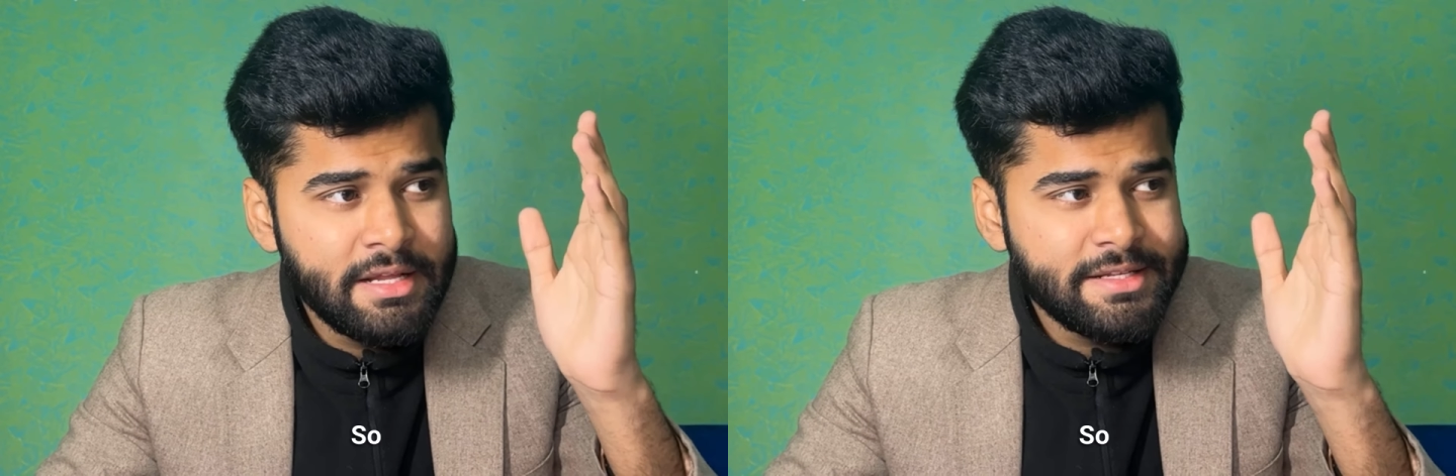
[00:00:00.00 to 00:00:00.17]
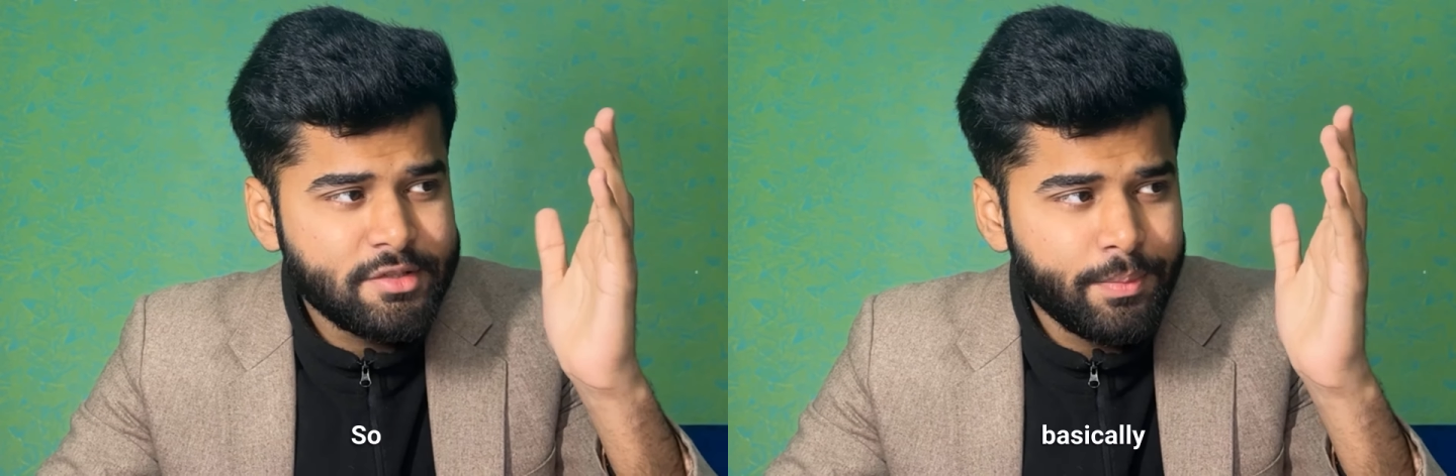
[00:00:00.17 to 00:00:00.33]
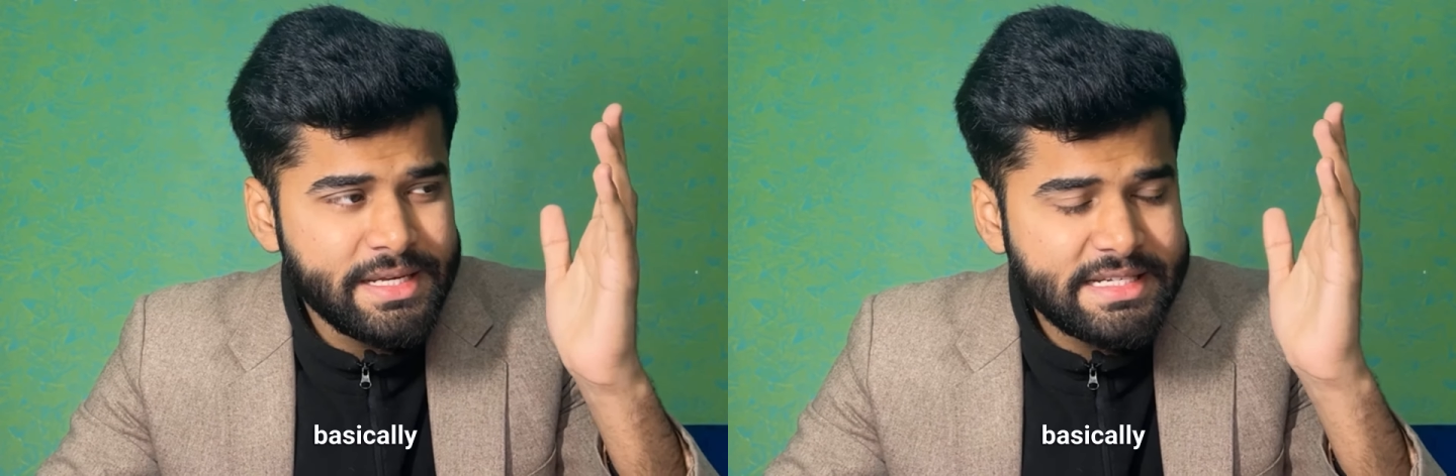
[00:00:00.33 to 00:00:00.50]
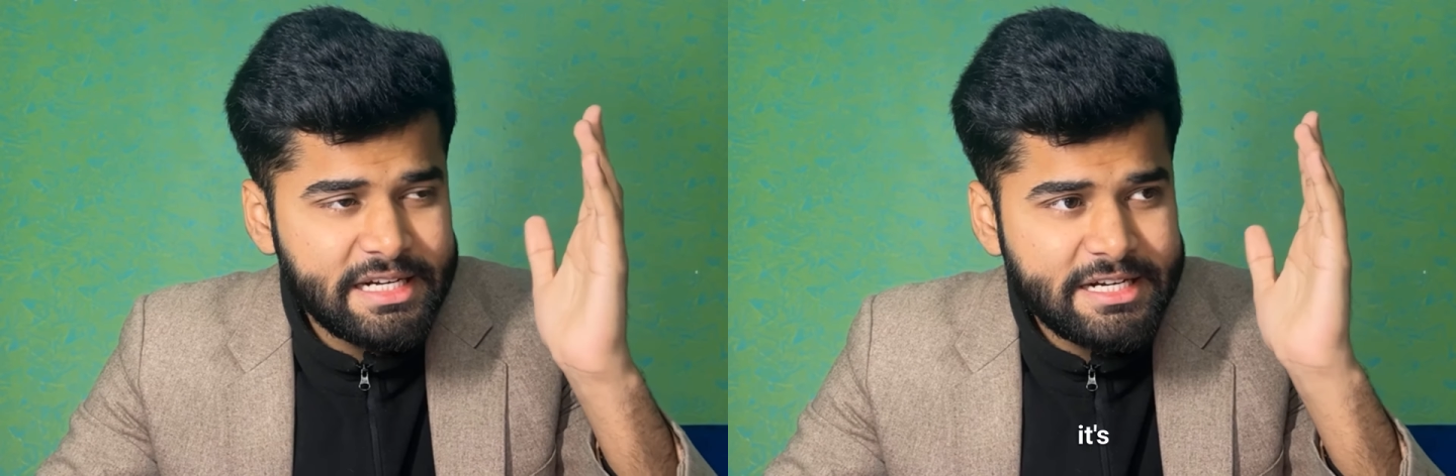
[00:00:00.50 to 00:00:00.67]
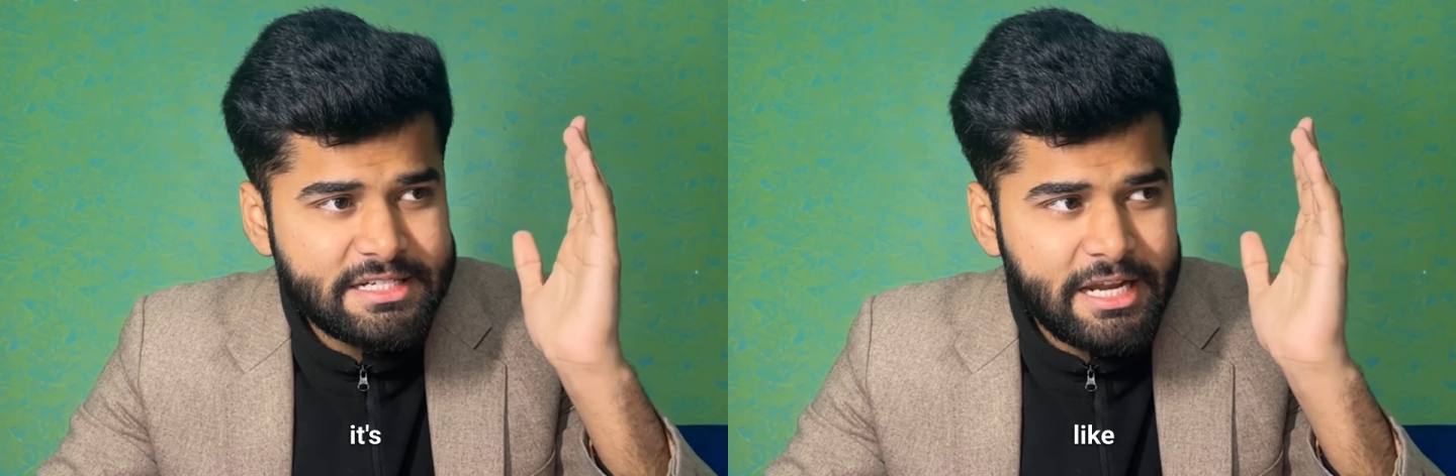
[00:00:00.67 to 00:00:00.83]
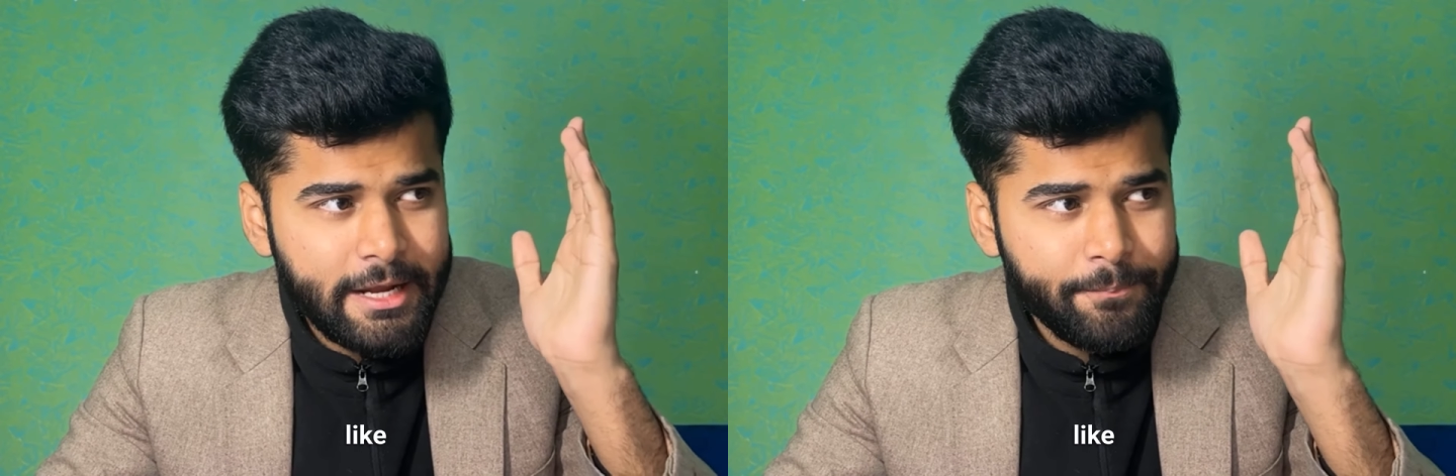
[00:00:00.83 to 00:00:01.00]
so basically
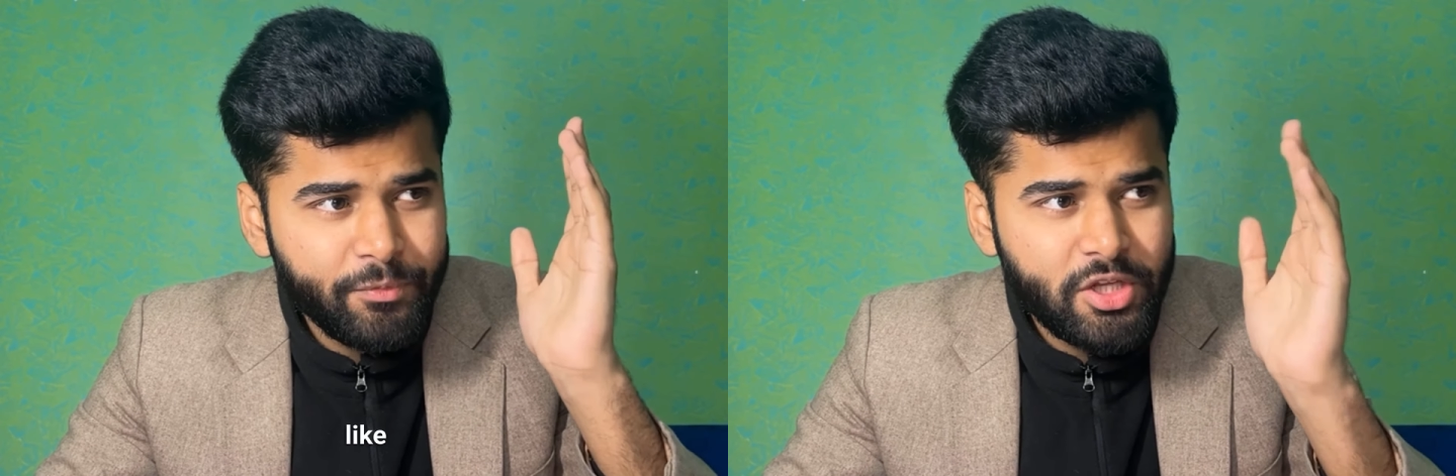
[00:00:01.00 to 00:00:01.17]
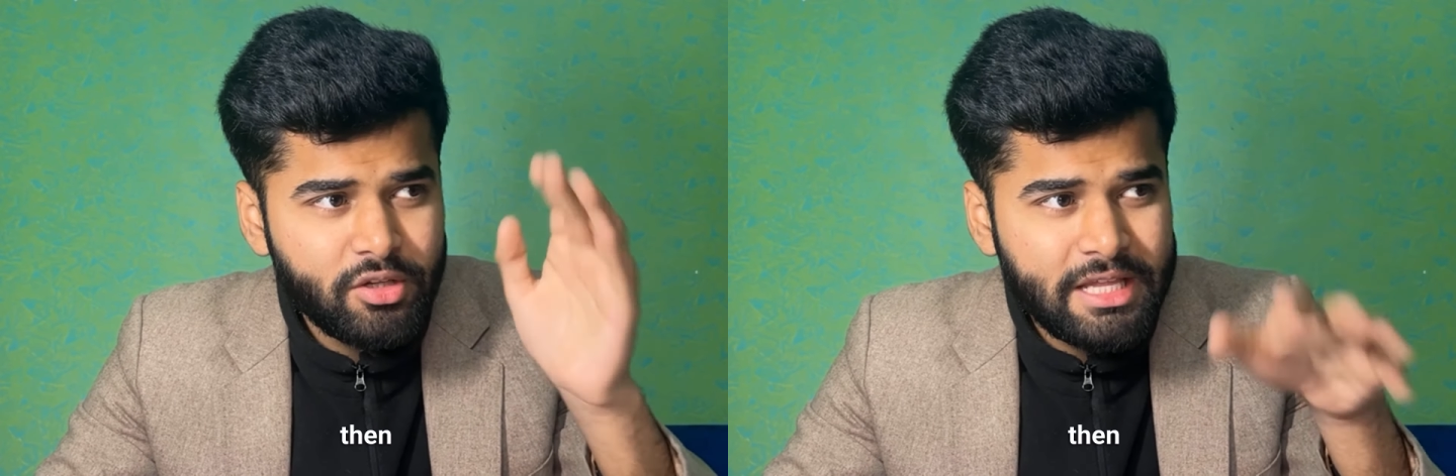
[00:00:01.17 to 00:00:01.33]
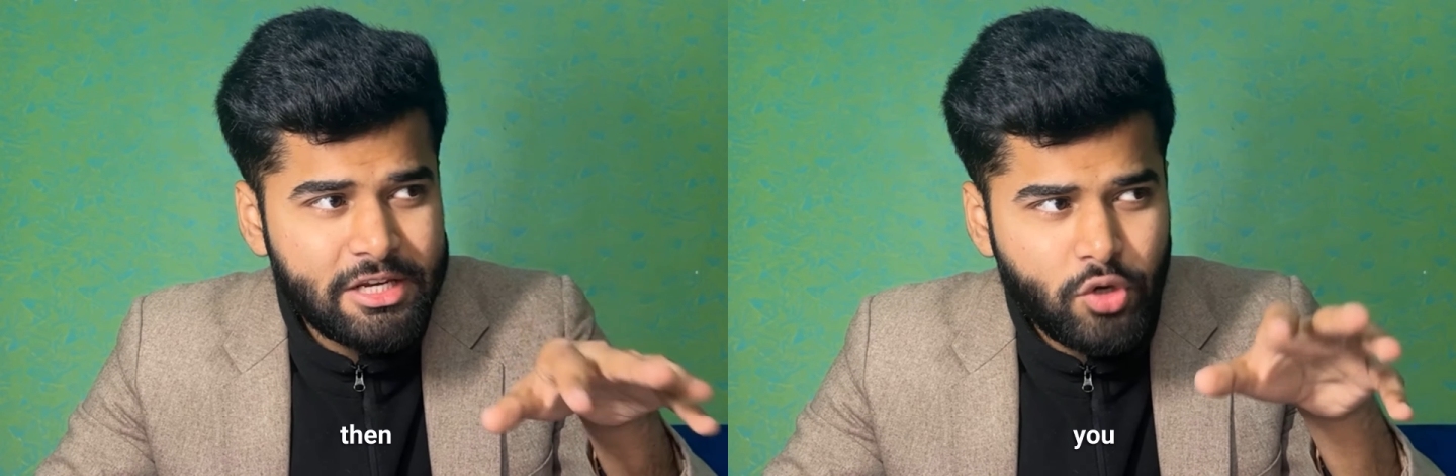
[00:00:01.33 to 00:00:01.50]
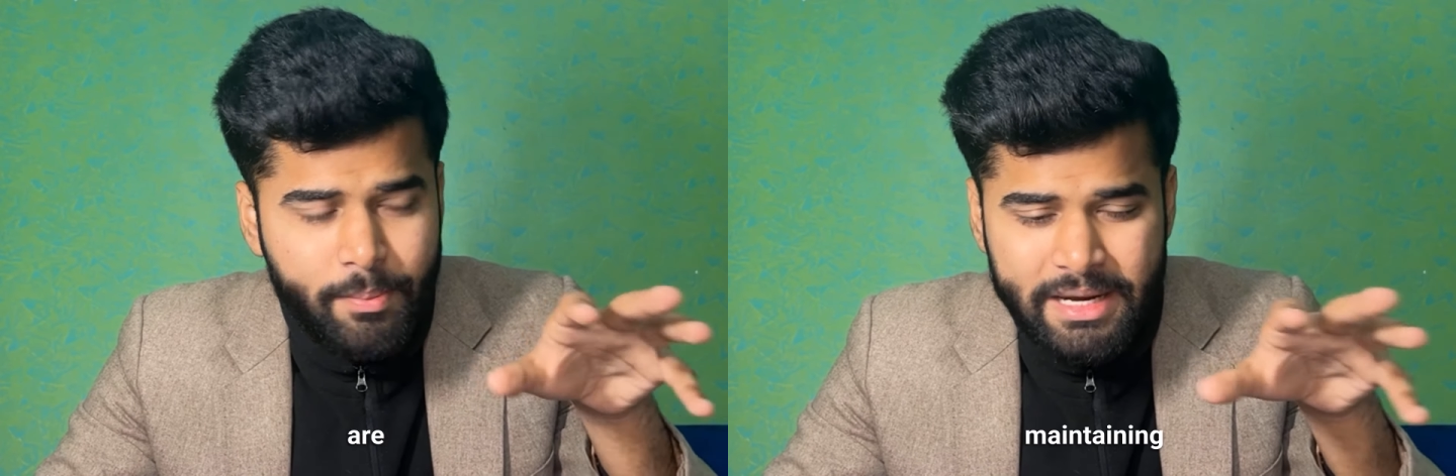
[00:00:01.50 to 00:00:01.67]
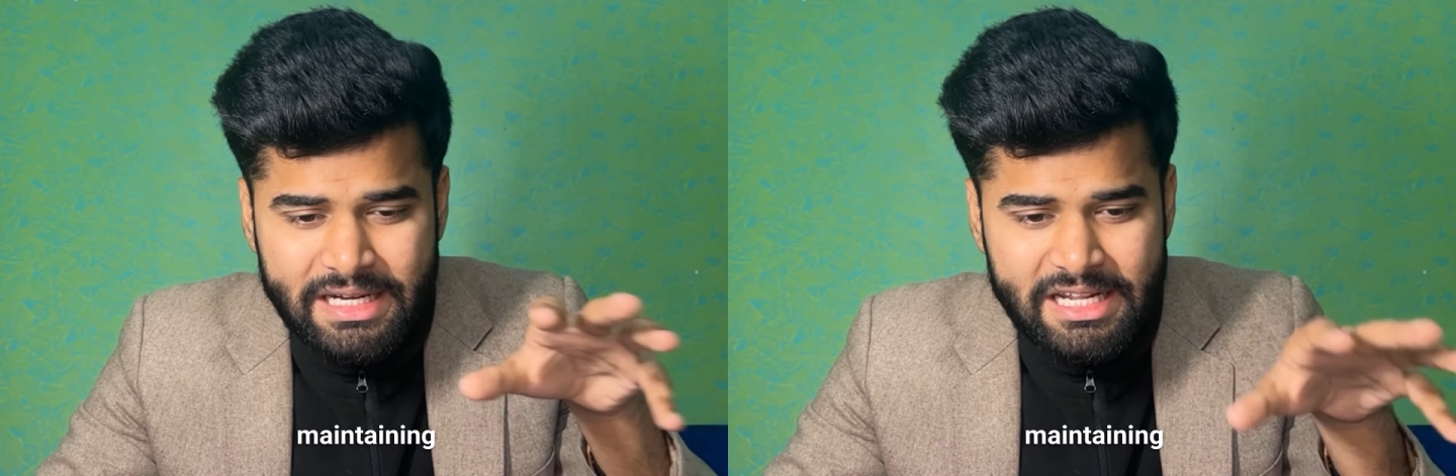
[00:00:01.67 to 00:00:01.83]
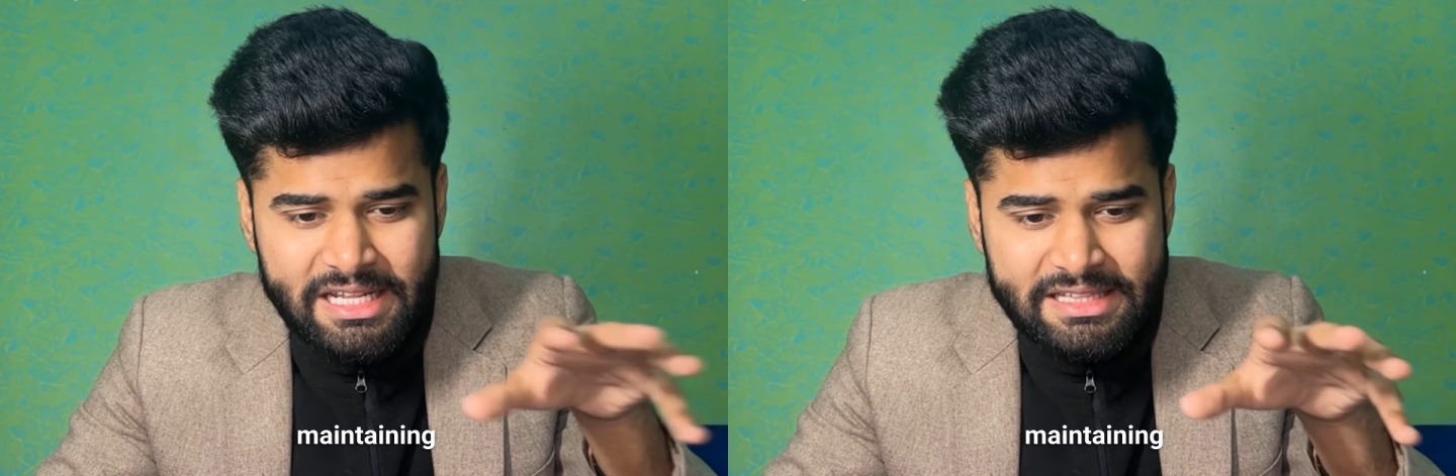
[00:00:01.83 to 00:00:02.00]
it's like you know then you are
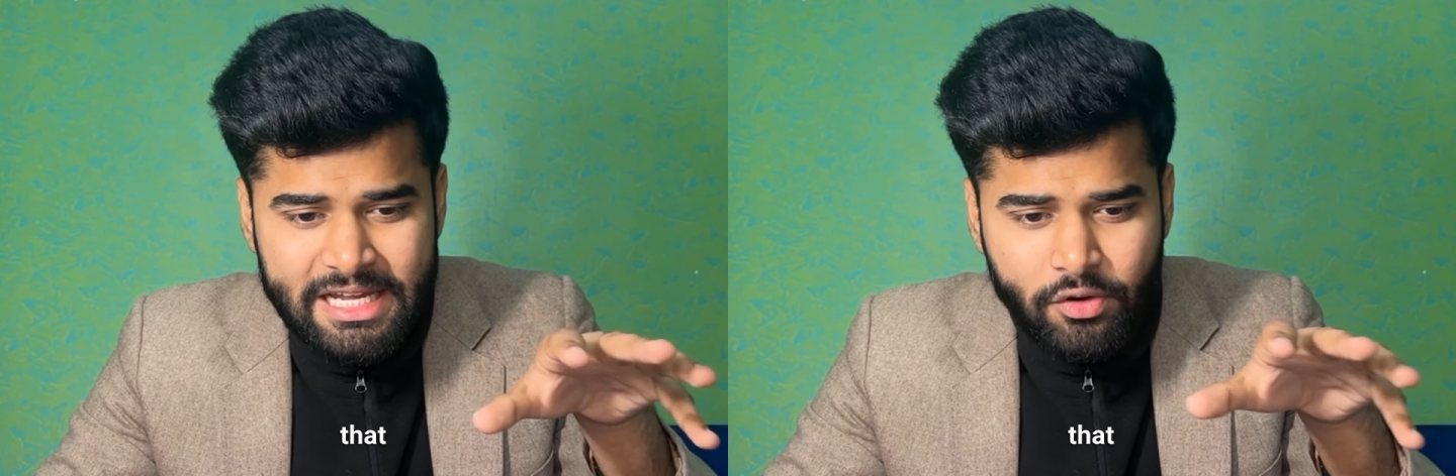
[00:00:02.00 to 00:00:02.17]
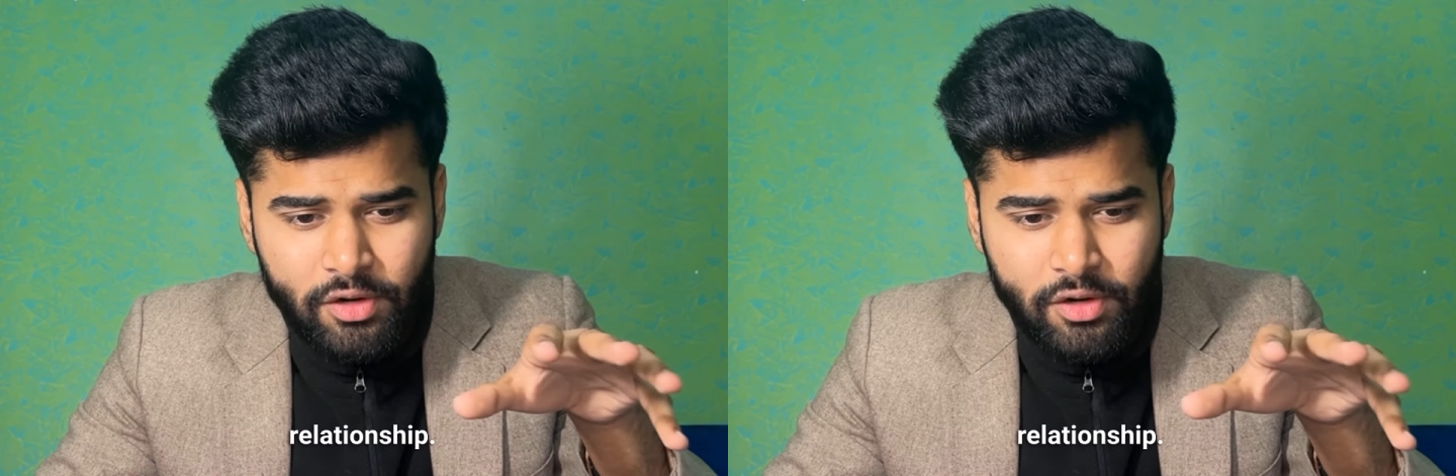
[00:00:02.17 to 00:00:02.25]
maintaining that